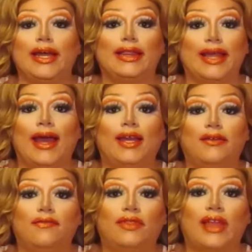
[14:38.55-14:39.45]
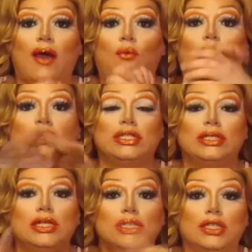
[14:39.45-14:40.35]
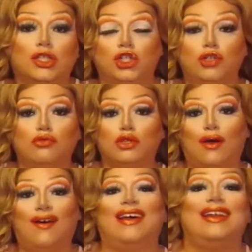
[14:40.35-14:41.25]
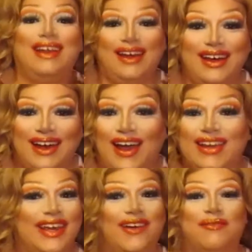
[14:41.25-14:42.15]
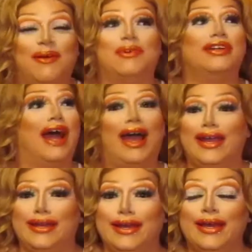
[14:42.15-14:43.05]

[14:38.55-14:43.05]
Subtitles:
at the end of that one season she was on. I can't remember, 9?